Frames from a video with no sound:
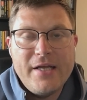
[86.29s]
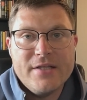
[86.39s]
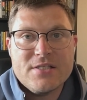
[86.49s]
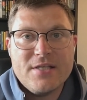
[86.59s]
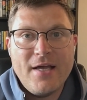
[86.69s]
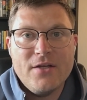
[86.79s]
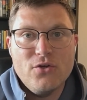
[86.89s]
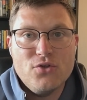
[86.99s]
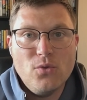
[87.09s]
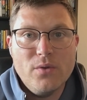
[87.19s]
Instead,
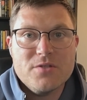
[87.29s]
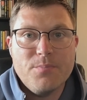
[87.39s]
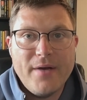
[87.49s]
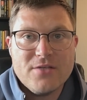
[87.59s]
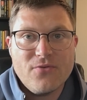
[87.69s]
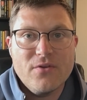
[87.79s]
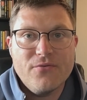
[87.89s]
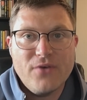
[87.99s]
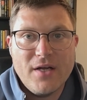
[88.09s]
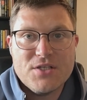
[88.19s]
you do what's best for the
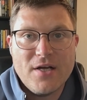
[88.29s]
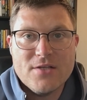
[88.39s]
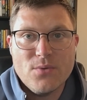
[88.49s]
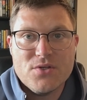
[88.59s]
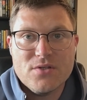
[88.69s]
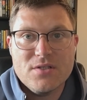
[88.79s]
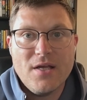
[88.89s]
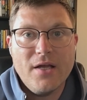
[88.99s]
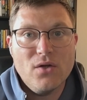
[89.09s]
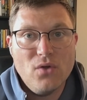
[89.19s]
franchise, which is to
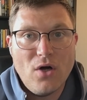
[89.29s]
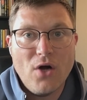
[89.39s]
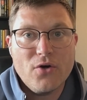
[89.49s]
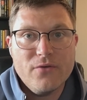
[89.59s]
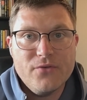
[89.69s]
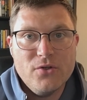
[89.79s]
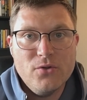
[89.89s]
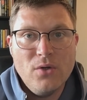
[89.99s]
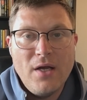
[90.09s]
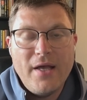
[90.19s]
take a longer
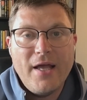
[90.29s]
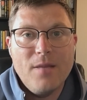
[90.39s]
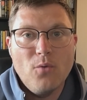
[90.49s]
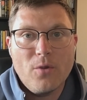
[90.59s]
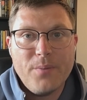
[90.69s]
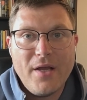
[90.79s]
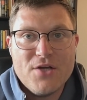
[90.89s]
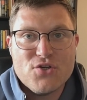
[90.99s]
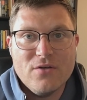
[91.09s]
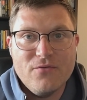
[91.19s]
view, a more
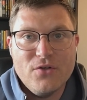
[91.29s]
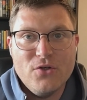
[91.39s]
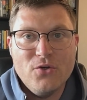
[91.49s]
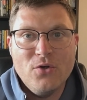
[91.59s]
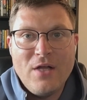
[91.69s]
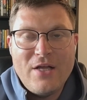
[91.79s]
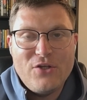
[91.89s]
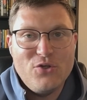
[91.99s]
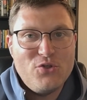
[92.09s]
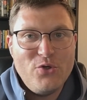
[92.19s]
patient view.
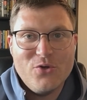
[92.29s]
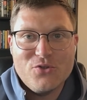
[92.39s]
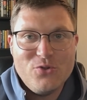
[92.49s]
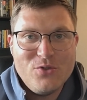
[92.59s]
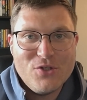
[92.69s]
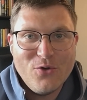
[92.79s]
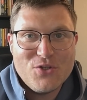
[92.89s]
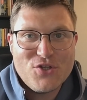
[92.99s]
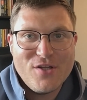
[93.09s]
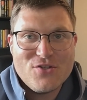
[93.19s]
You do your due
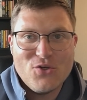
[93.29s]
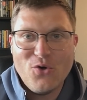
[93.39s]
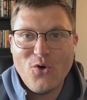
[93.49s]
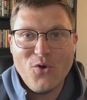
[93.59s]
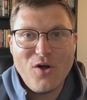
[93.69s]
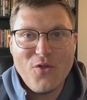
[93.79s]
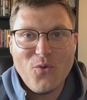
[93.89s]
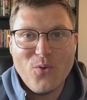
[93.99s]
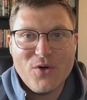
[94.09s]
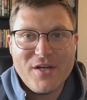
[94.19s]
diligence. You hold all the
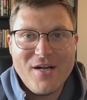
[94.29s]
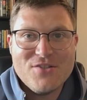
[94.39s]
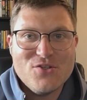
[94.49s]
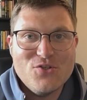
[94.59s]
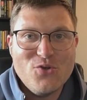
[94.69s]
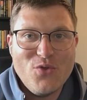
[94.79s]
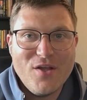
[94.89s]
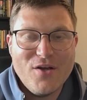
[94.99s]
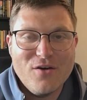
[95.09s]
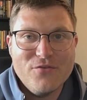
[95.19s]
workouts. You do
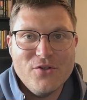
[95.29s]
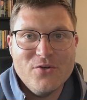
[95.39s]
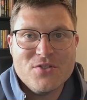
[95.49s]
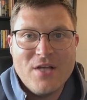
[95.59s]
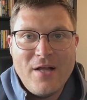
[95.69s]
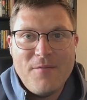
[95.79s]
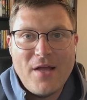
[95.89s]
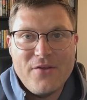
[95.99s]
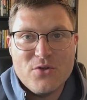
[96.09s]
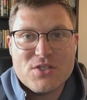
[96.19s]
the interviews,
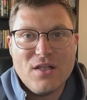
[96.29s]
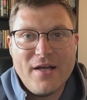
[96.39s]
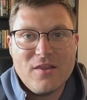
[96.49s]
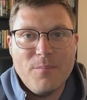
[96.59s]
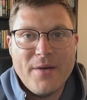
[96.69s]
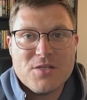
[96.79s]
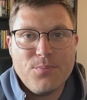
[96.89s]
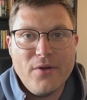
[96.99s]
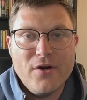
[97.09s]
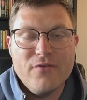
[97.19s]
and you select the best
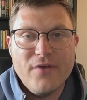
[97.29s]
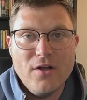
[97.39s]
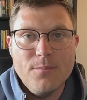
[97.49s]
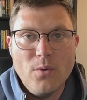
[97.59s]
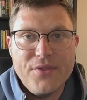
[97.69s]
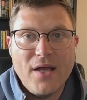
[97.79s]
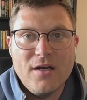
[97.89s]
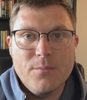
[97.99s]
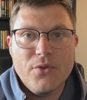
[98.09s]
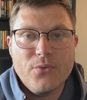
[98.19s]
player available with that
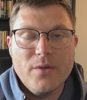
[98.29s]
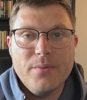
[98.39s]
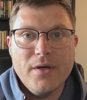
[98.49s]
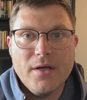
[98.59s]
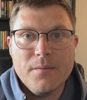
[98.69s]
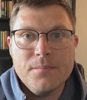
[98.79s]
number 3 pick.